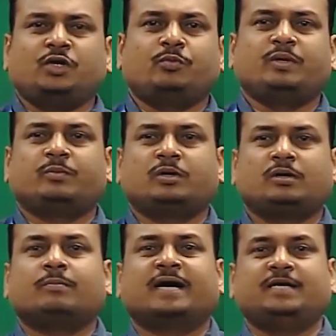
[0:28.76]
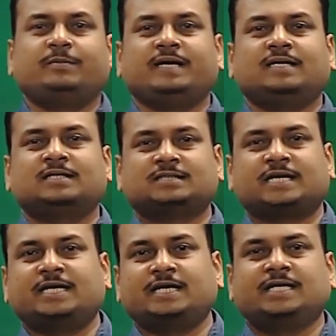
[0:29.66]
you people might be
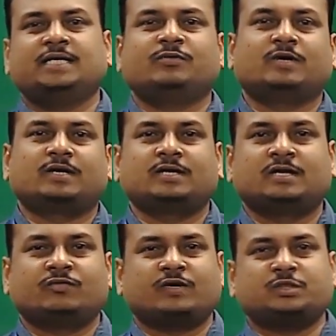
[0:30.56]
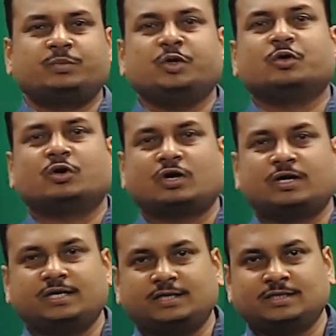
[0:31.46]
studied in your first PU
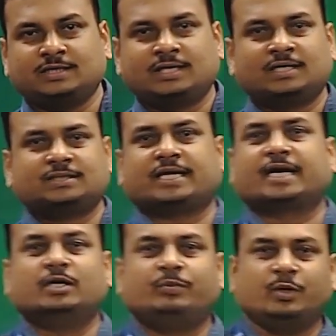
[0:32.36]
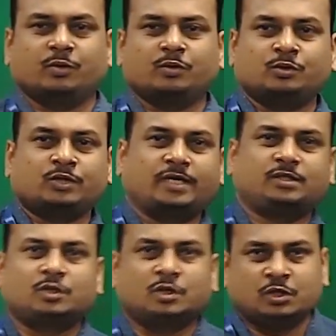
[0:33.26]
or in second PU,
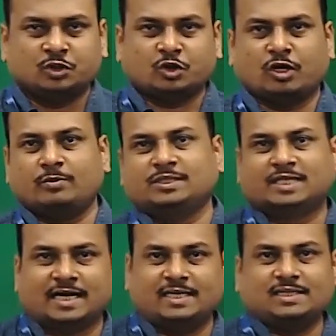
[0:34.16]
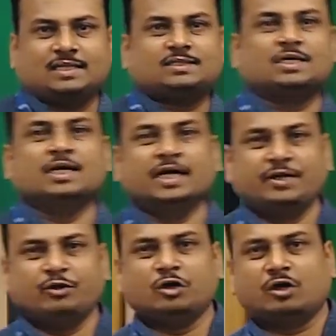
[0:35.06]
right? So I will be starting this
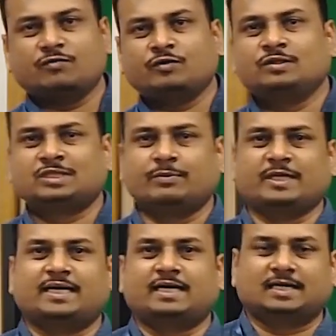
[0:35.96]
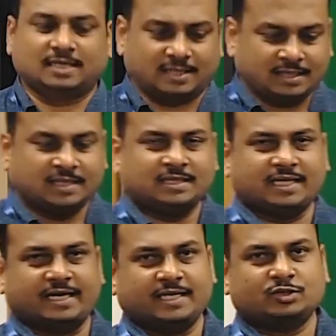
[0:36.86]
review of semiconductor
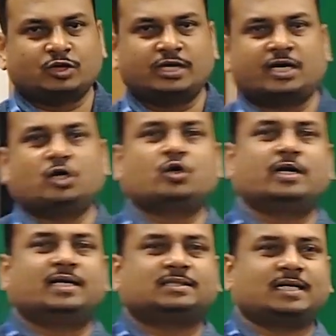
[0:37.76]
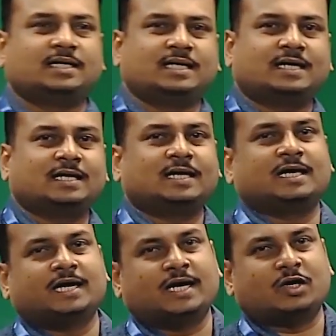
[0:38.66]
theory. So in order to understand the
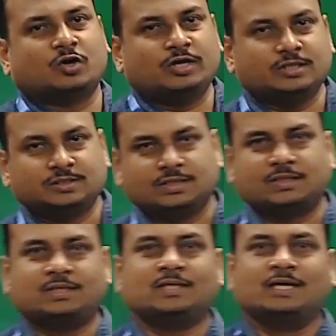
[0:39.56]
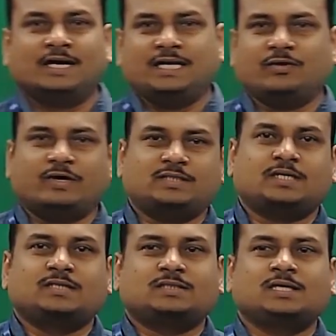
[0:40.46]
electronics
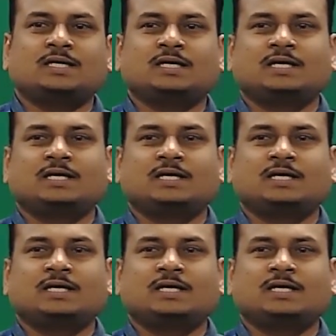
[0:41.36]
devices